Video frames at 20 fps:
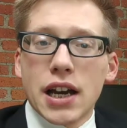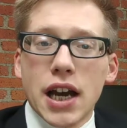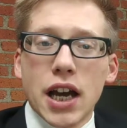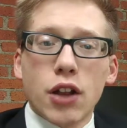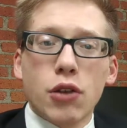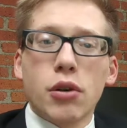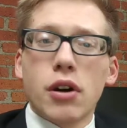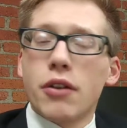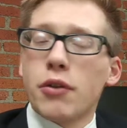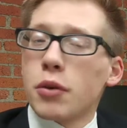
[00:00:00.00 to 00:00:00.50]

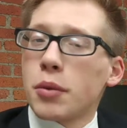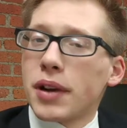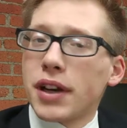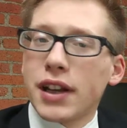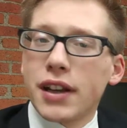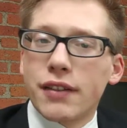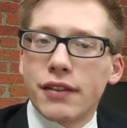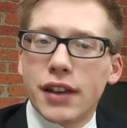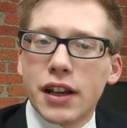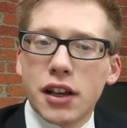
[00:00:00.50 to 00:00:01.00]
Hello,
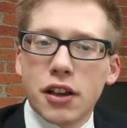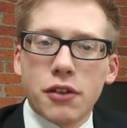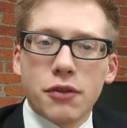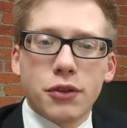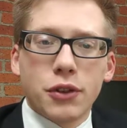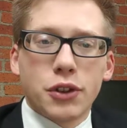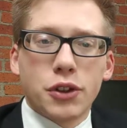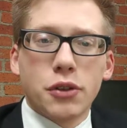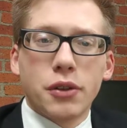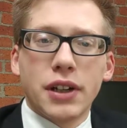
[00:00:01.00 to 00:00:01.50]
everybody, and thank you
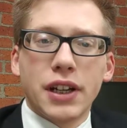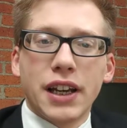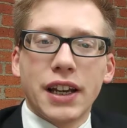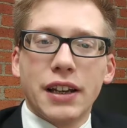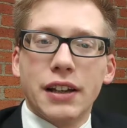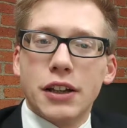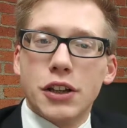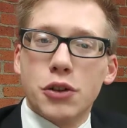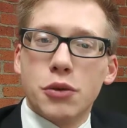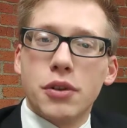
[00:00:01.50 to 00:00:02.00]
for tuning
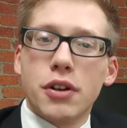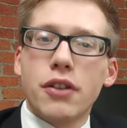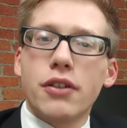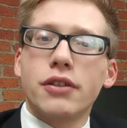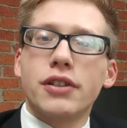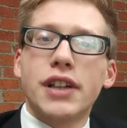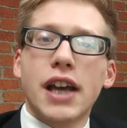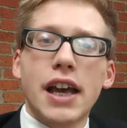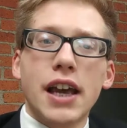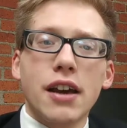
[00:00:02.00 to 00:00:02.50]
in to
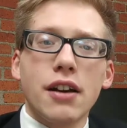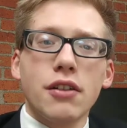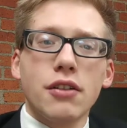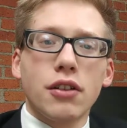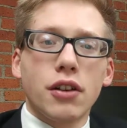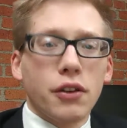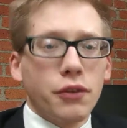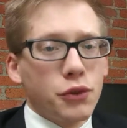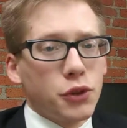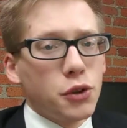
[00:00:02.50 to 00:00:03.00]
another
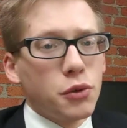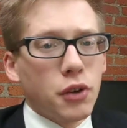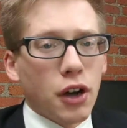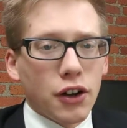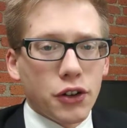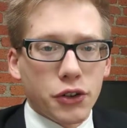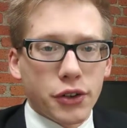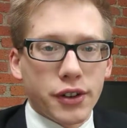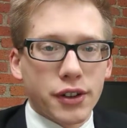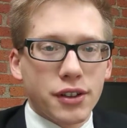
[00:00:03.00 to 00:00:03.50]
Tale of Two
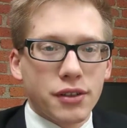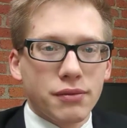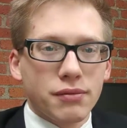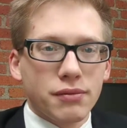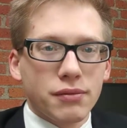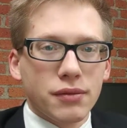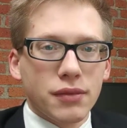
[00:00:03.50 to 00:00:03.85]
Countries.